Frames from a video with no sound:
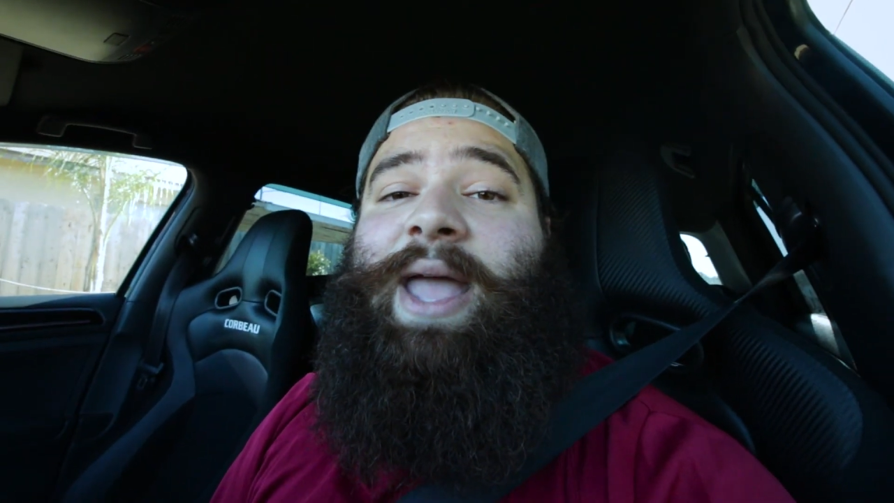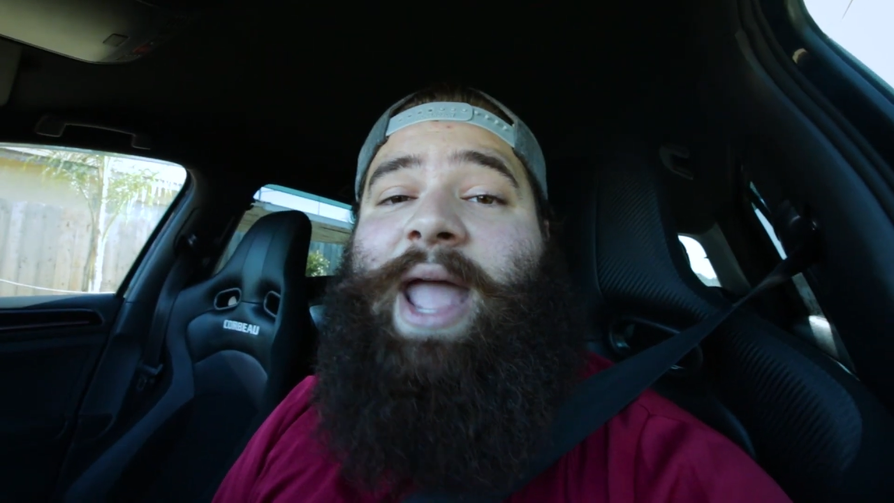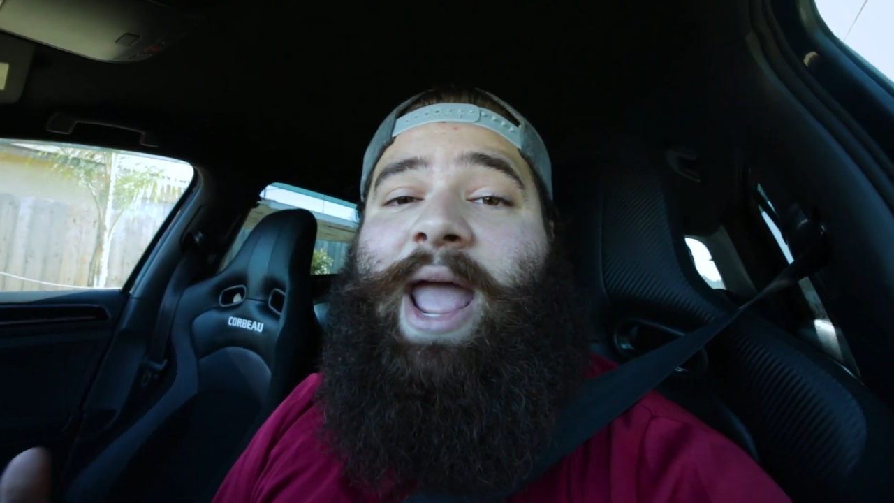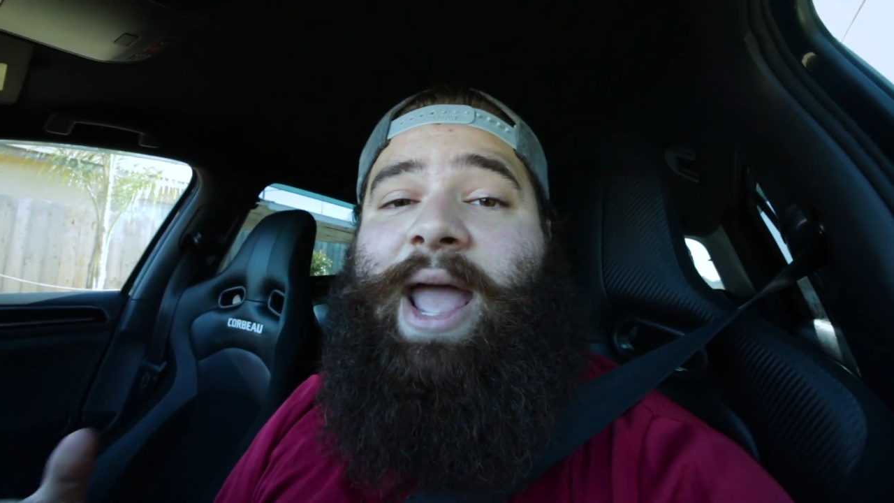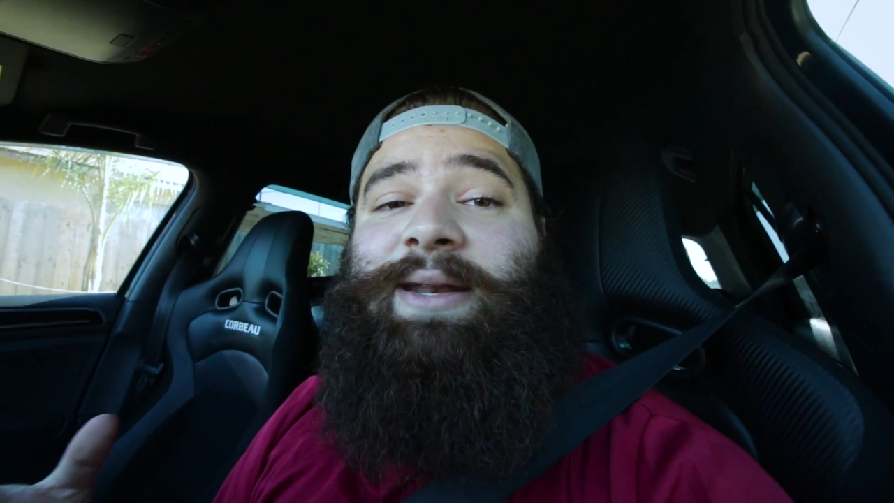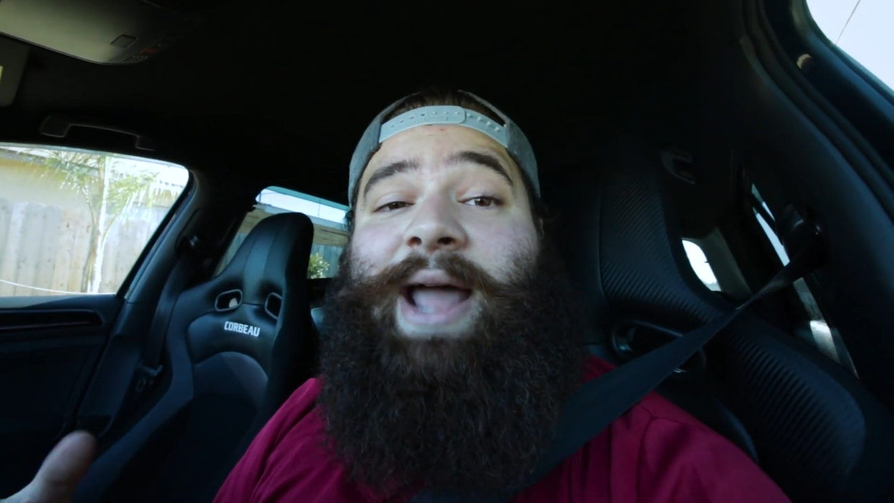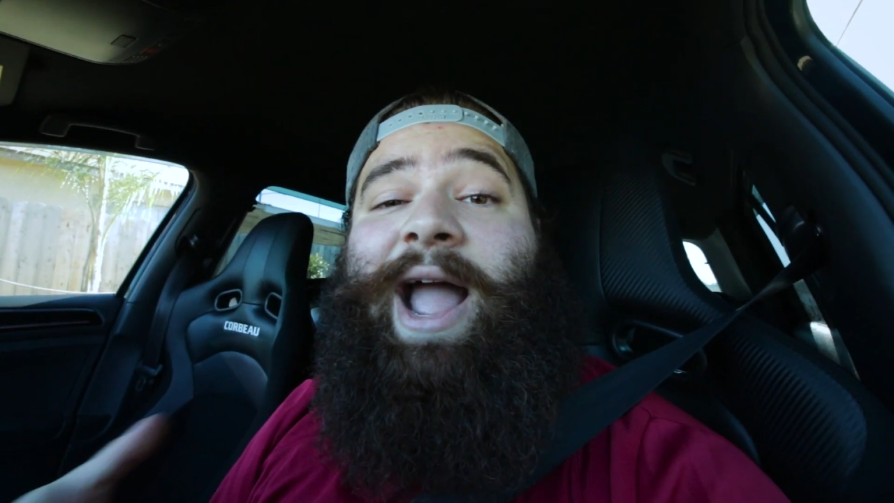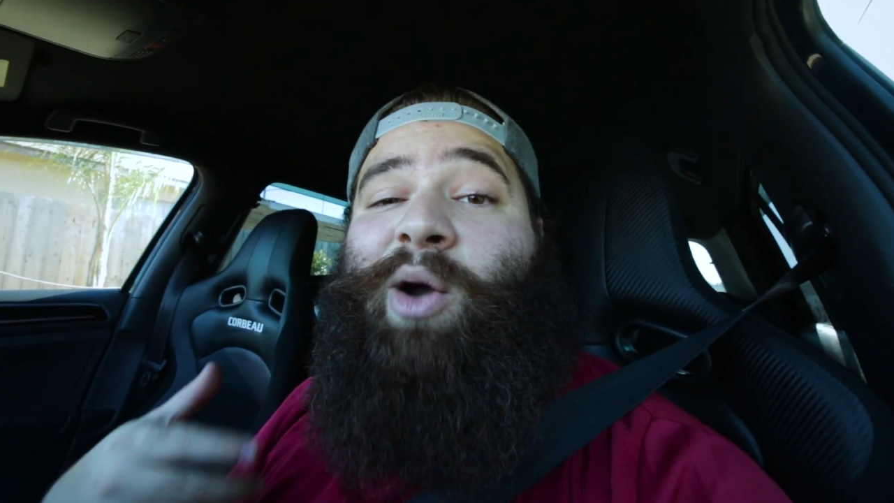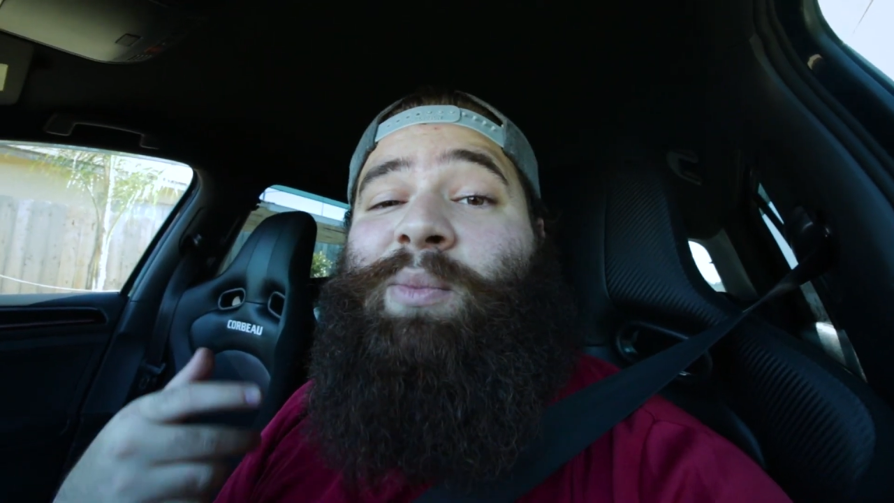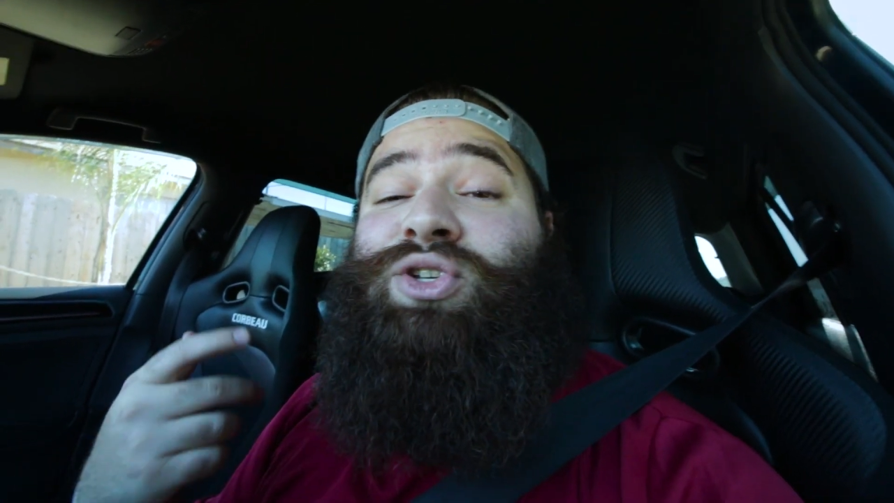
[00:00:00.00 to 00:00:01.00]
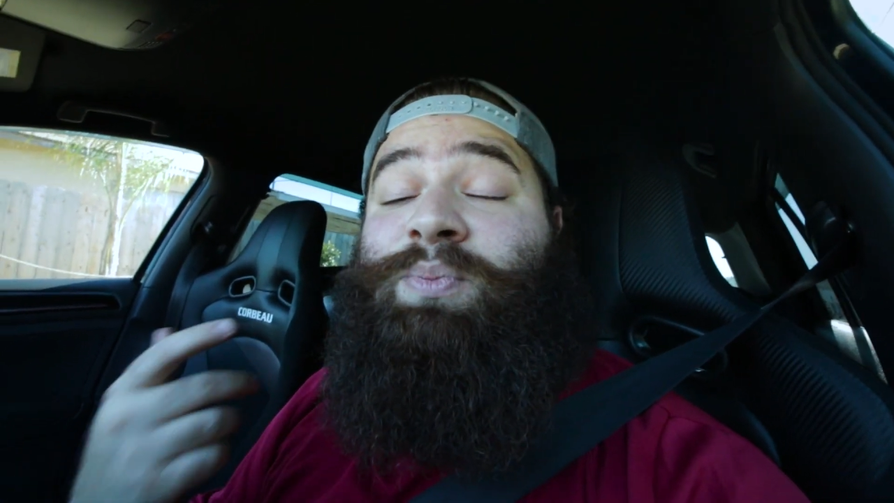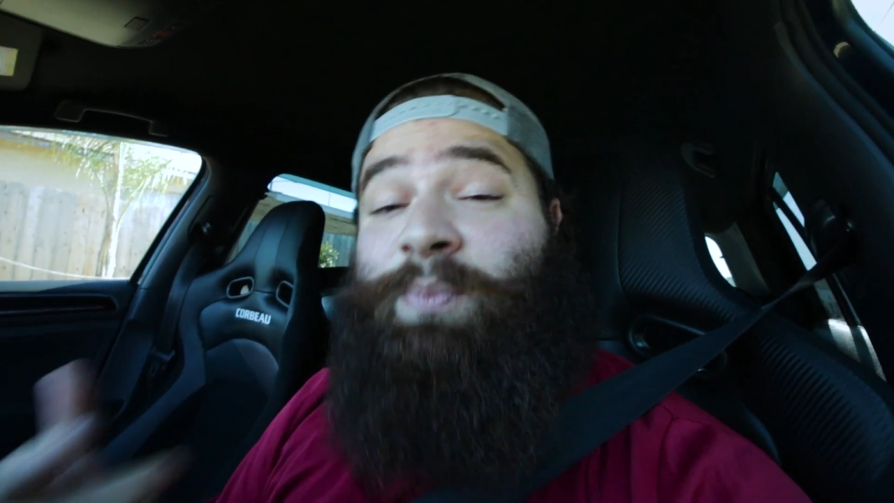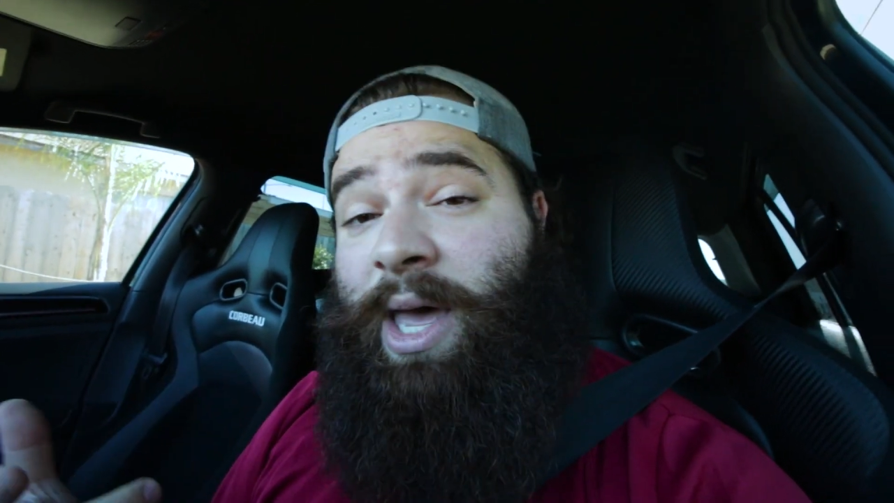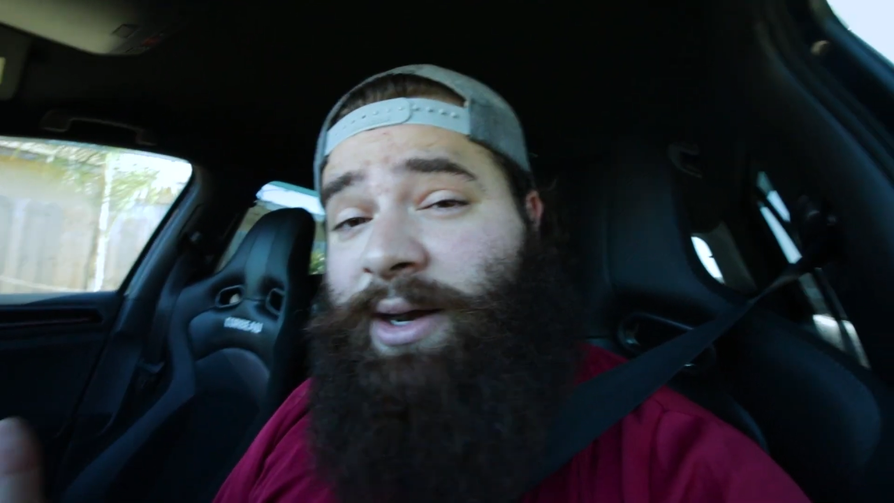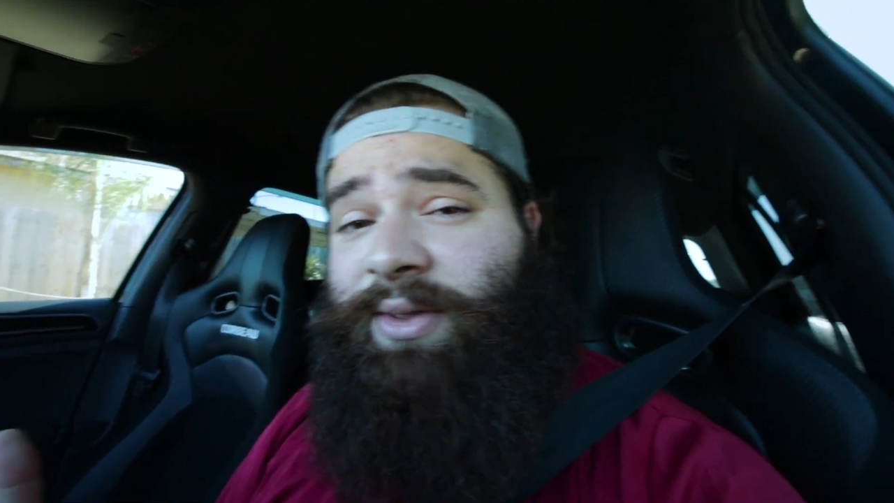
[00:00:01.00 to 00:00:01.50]
and how much
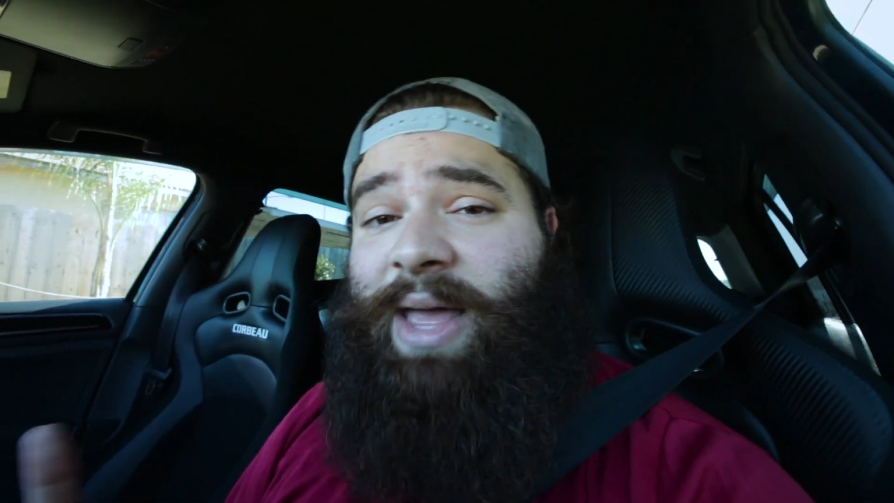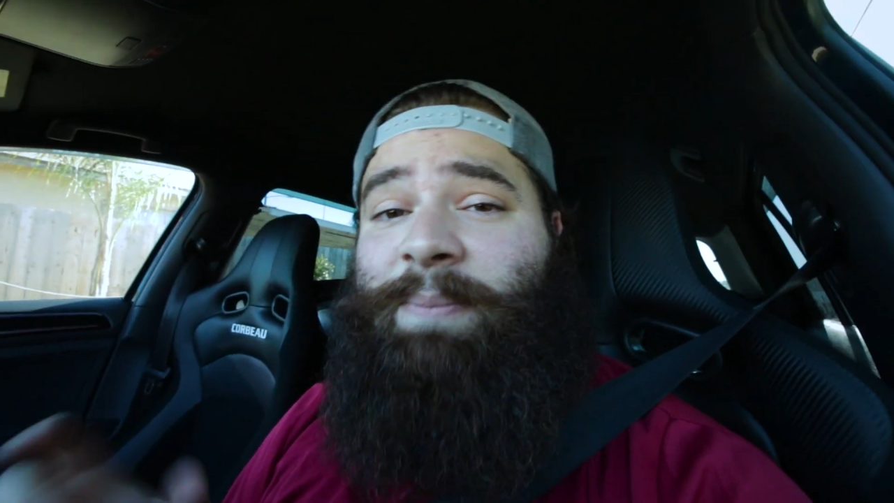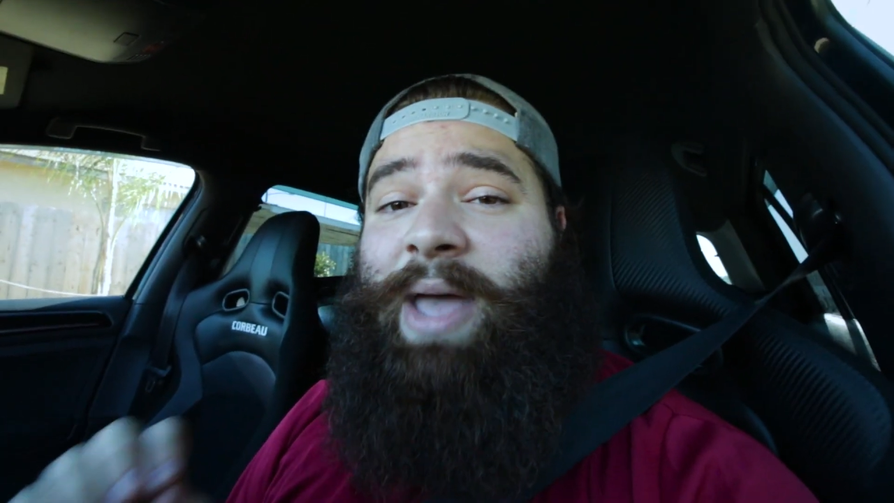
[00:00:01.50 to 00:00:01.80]
better that